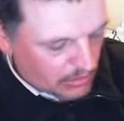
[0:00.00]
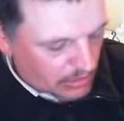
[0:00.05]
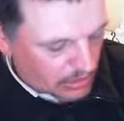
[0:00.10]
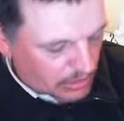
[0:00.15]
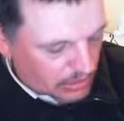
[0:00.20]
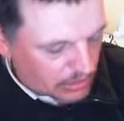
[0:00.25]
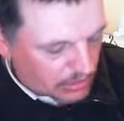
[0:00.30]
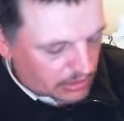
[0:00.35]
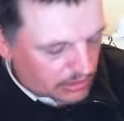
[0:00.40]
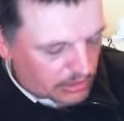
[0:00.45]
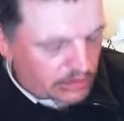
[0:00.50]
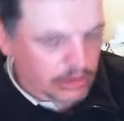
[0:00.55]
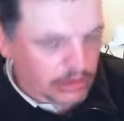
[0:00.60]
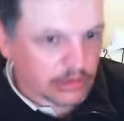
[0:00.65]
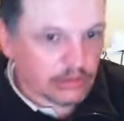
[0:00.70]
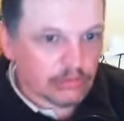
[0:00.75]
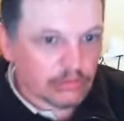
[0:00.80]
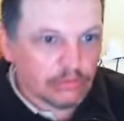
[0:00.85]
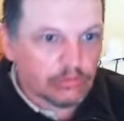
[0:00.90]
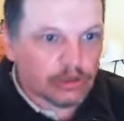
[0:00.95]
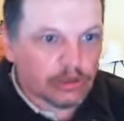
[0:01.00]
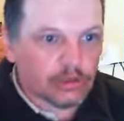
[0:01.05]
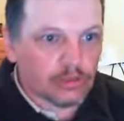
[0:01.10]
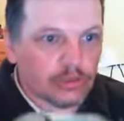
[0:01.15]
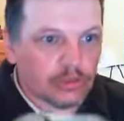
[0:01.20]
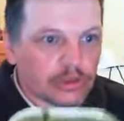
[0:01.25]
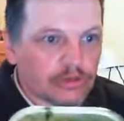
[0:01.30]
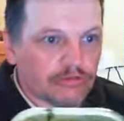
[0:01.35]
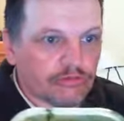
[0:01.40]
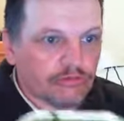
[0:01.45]
Okay, this
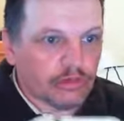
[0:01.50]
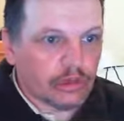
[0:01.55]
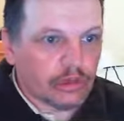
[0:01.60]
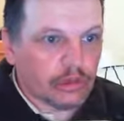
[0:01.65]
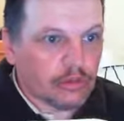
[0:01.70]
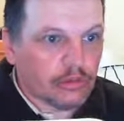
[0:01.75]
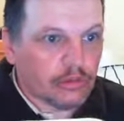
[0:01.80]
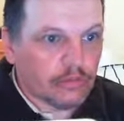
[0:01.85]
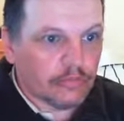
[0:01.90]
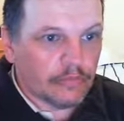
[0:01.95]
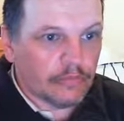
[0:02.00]
one's green.